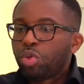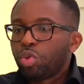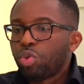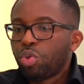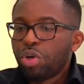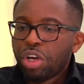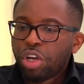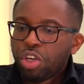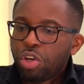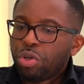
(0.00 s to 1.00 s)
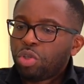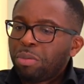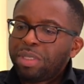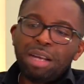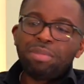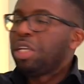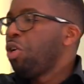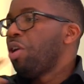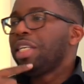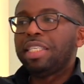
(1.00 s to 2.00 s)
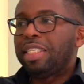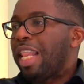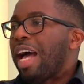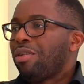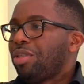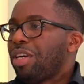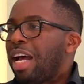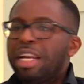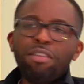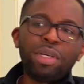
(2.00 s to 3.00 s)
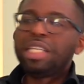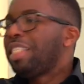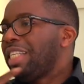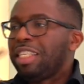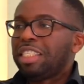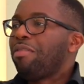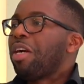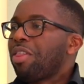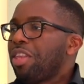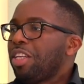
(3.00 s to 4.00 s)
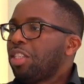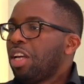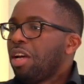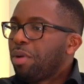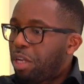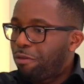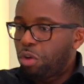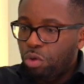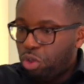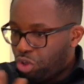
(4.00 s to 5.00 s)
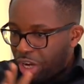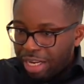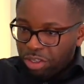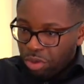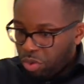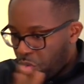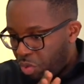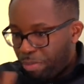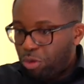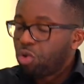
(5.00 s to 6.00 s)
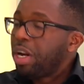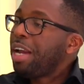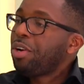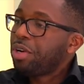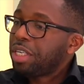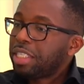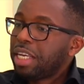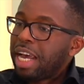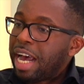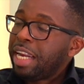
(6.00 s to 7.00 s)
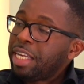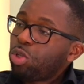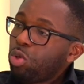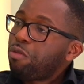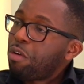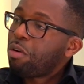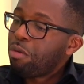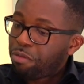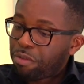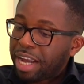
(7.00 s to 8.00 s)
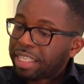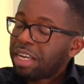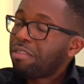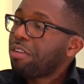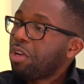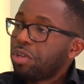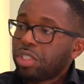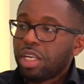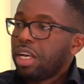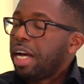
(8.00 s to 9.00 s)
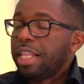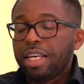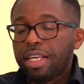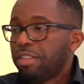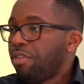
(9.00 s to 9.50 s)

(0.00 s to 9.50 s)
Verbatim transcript: to, you know, sometimes the noise is loud and everybody's saying several things. But if you try and whip through that noise and let's look for facts and figures, I think it's